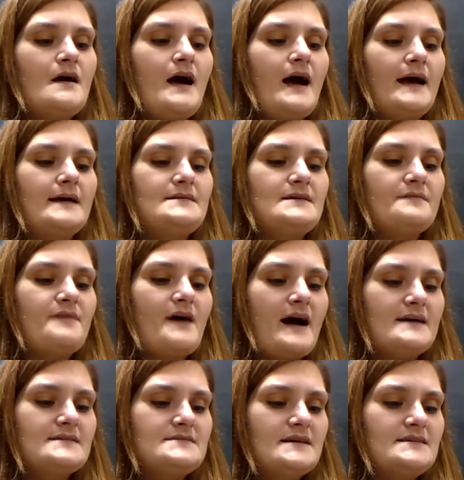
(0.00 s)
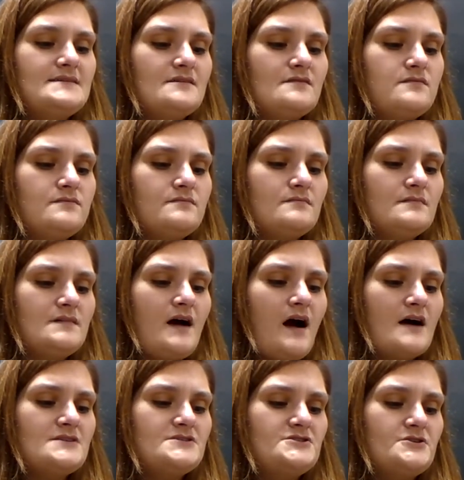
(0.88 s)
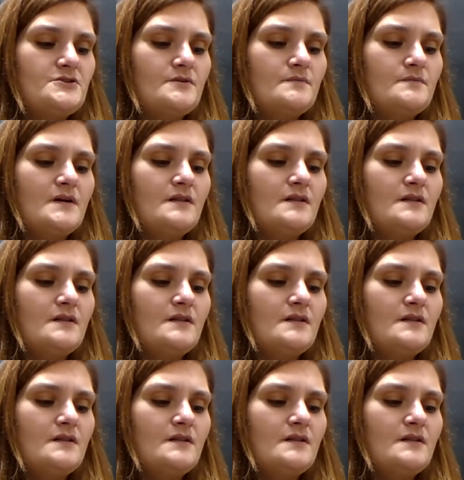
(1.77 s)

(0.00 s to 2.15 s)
I devise a costume.